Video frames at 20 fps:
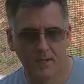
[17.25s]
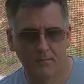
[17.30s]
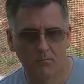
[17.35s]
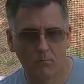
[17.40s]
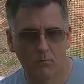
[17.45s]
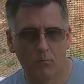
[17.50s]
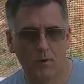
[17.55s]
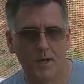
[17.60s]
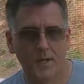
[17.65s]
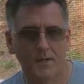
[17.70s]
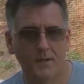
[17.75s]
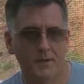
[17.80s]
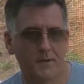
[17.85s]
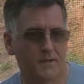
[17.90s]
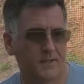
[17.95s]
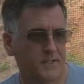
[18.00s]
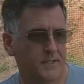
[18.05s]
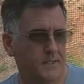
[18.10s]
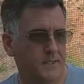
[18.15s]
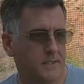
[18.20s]
one
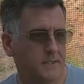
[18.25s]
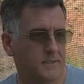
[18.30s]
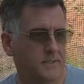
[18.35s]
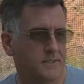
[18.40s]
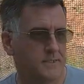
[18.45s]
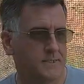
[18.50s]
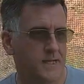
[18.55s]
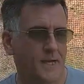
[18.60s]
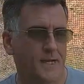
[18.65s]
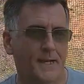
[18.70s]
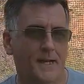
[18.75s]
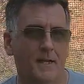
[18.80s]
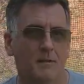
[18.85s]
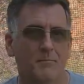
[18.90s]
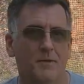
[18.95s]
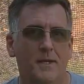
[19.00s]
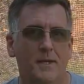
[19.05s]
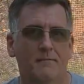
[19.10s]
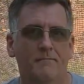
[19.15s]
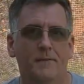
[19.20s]
design
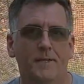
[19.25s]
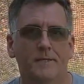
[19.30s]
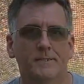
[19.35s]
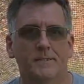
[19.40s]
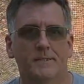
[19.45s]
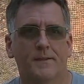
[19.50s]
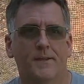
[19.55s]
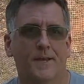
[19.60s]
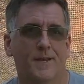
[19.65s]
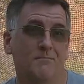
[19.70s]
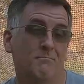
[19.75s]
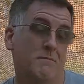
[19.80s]
element of this that